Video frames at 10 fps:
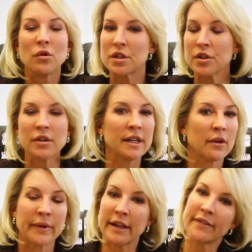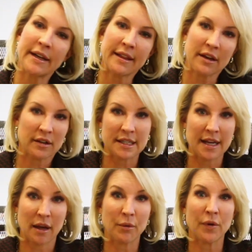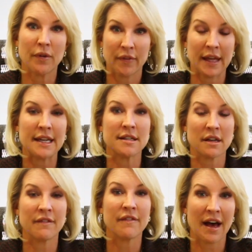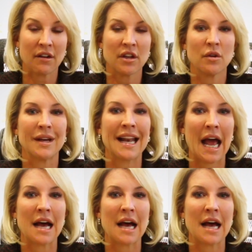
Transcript: we certainly don't want to leave anything on the table that is of value and